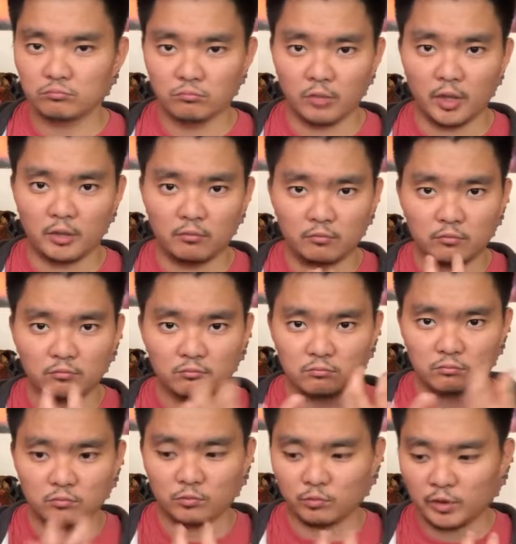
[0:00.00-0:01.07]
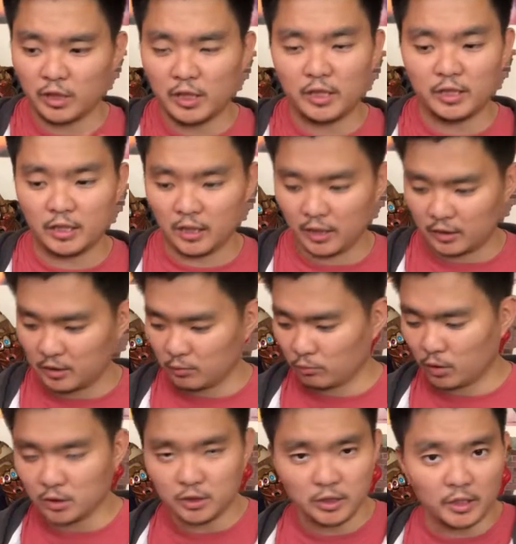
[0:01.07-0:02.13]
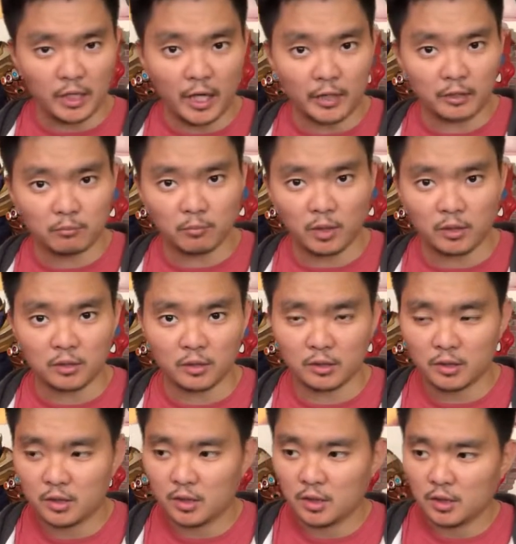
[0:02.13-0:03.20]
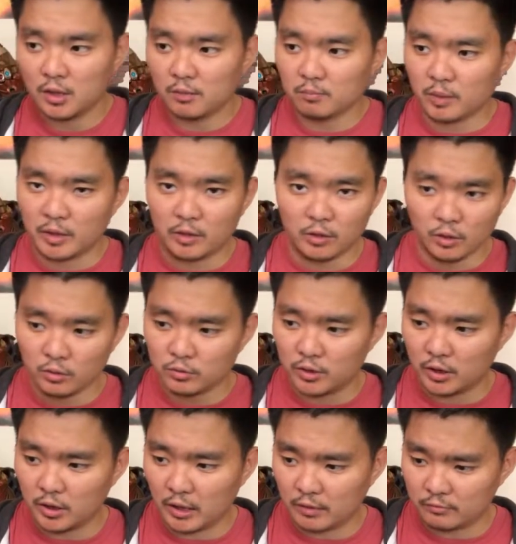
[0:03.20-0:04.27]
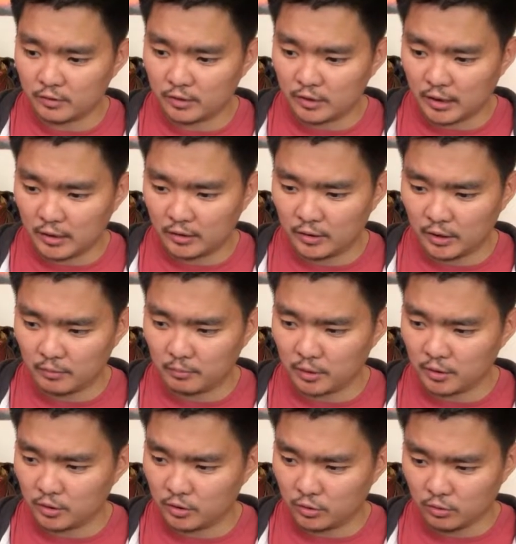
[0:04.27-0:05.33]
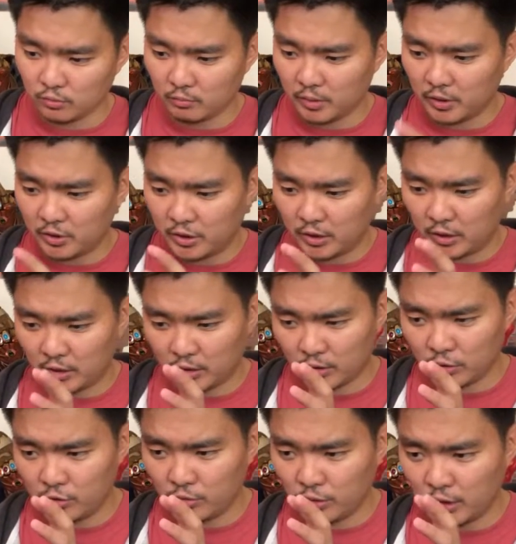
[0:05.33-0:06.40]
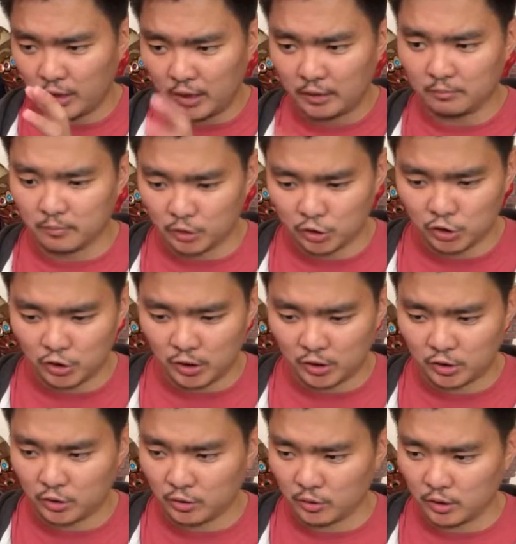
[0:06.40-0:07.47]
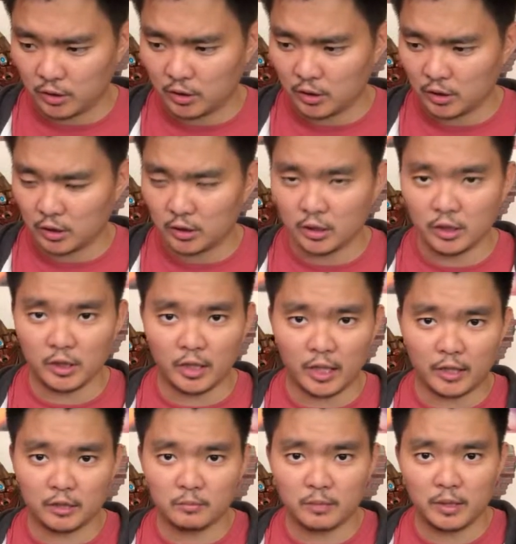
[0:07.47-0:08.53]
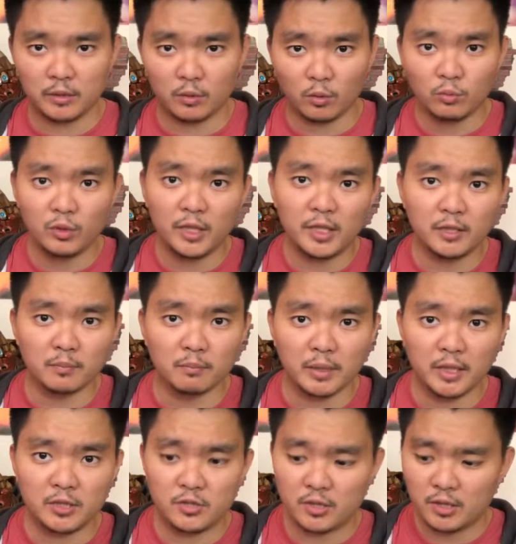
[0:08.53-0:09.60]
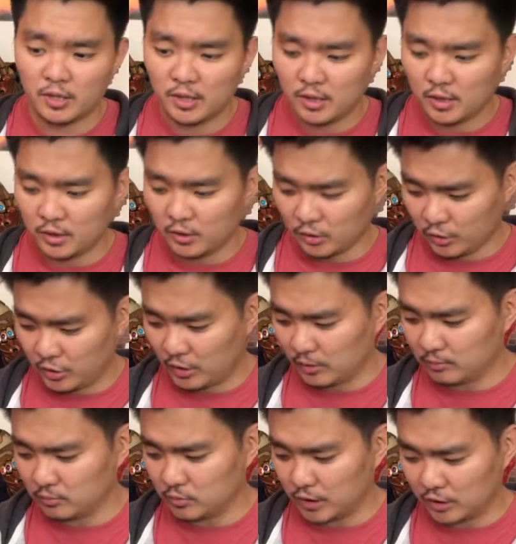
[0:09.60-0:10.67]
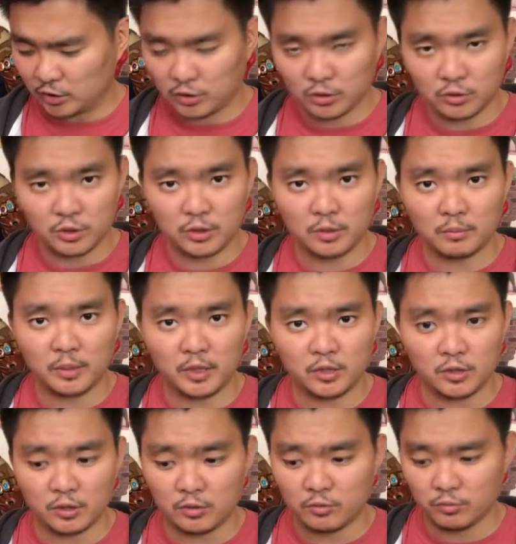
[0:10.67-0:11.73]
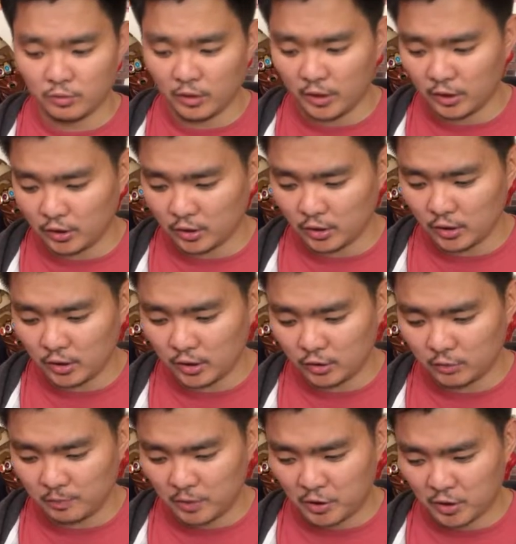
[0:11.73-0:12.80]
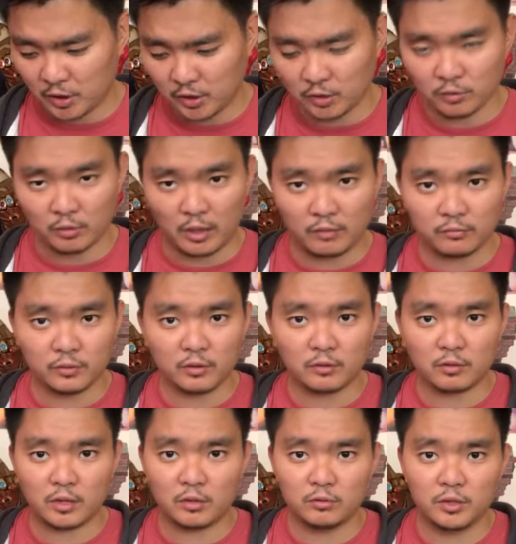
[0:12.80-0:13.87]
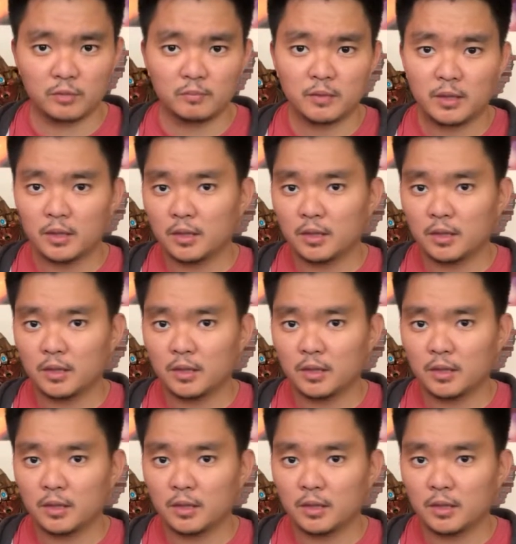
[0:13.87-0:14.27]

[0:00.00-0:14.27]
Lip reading: like the one in the Ironmonger, but no, they haven't done that because so basically there's really not much texture in Iron Man, only the base. There's some textures in the base that is really good, and especially the gravel around him,